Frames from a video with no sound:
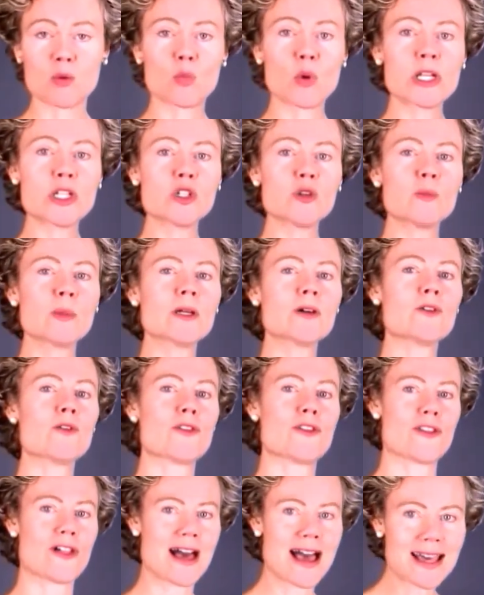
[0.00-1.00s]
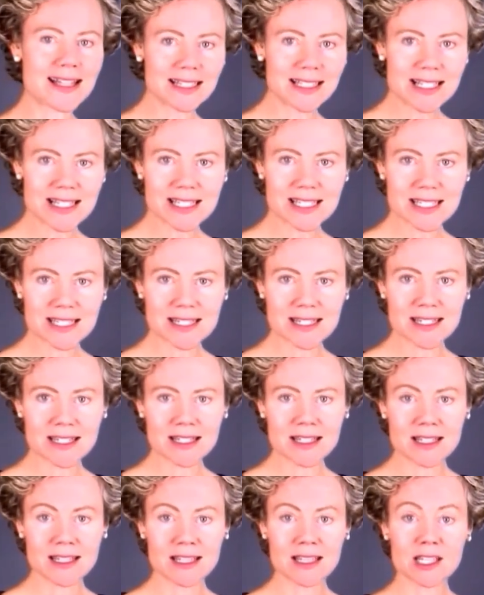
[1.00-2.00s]
And when you build that
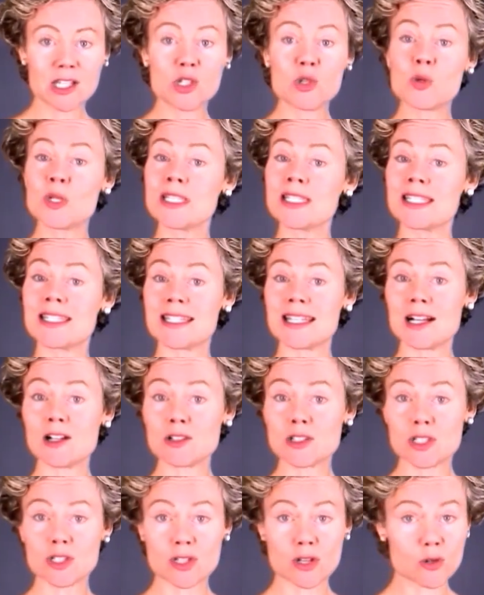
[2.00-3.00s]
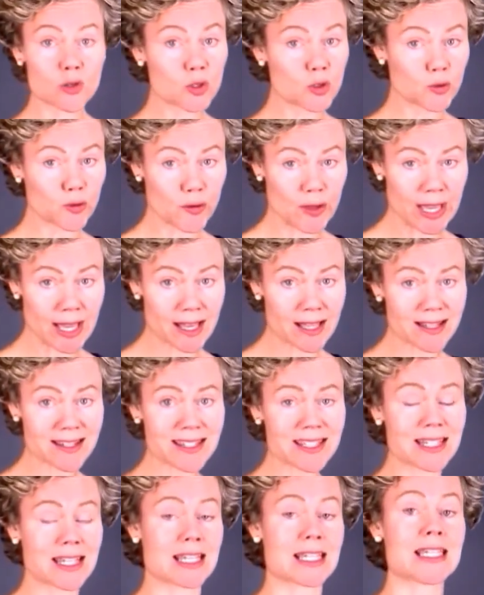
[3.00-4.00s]
list, you can sell to those
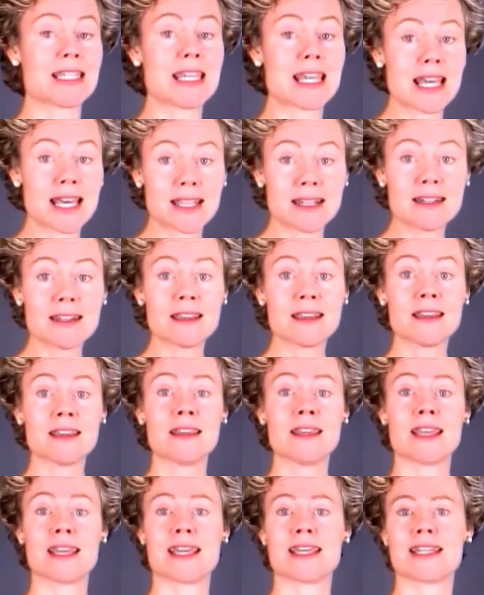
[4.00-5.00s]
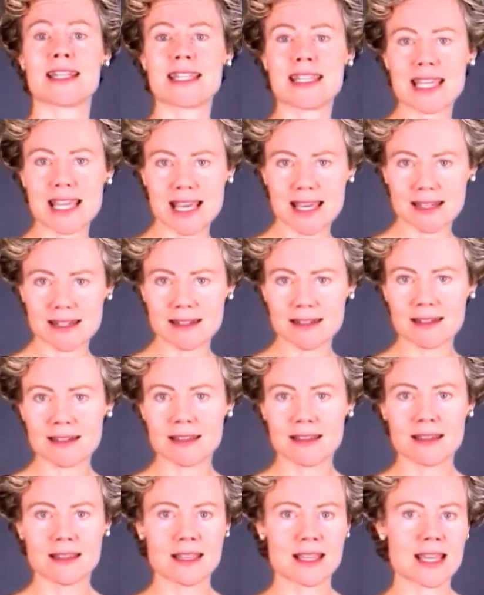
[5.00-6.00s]
fans again and
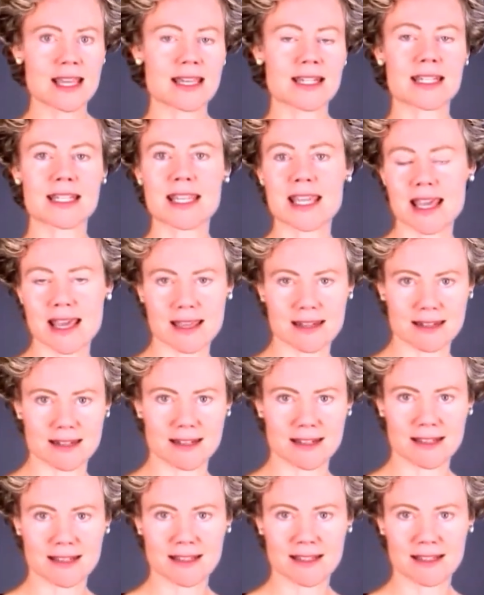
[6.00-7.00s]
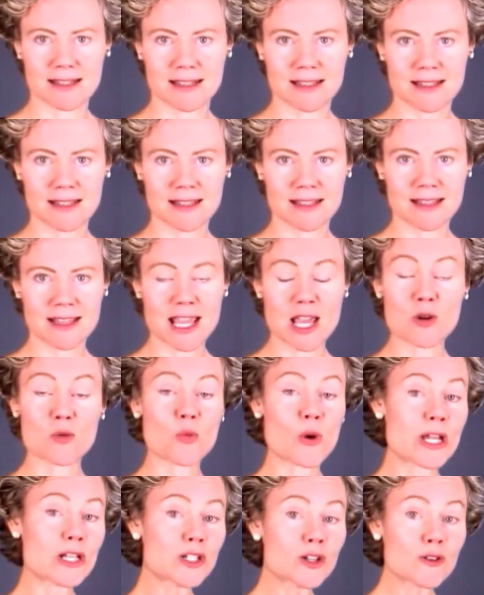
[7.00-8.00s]
again and again.
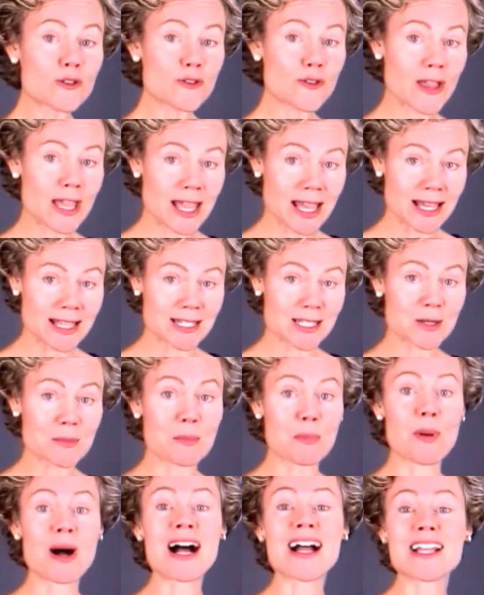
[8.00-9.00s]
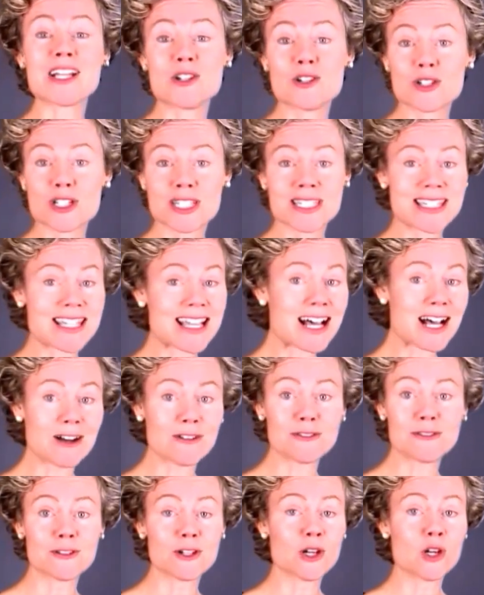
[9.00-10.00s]
And when your fans buy your
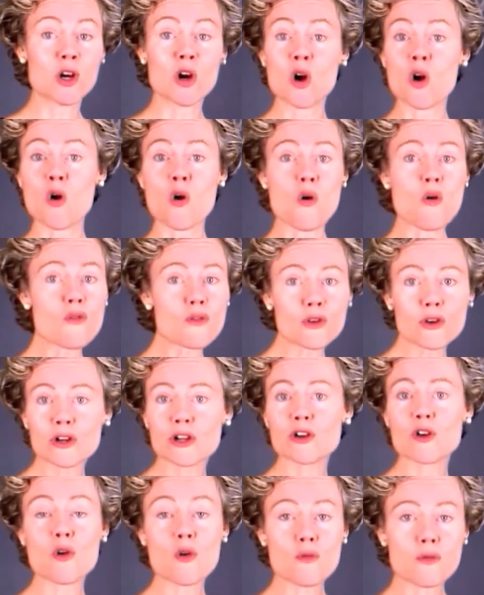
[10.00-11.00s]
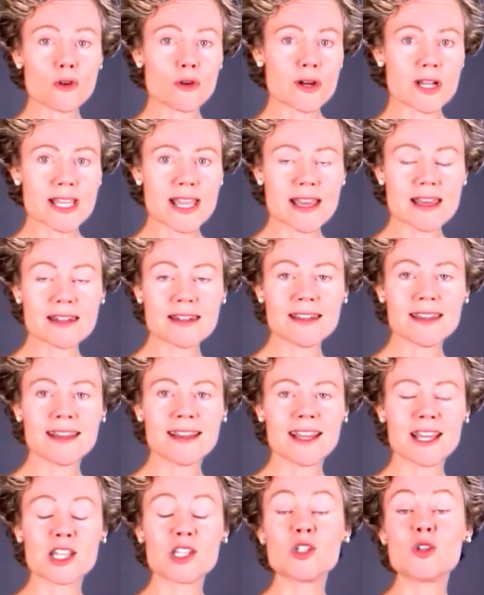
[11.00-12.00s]
stuff over and over again,
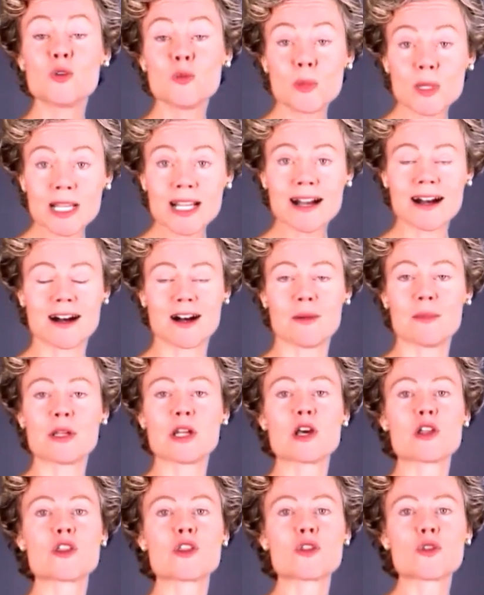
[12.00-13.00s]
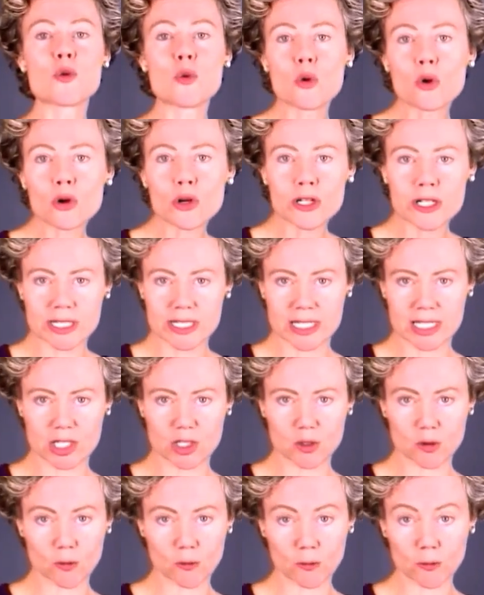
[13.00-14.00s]
you become an
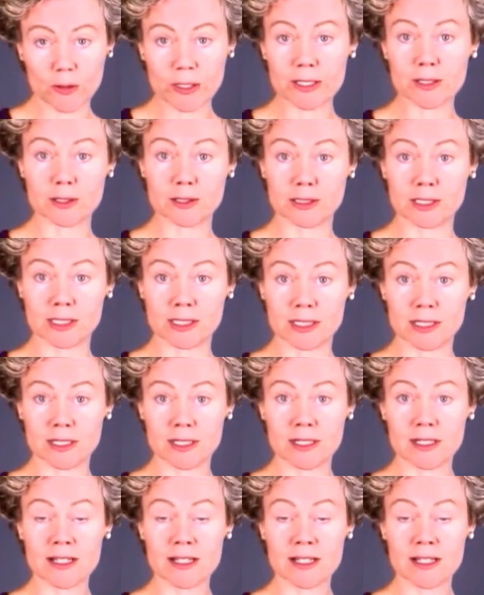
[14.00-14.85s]
authority in your field.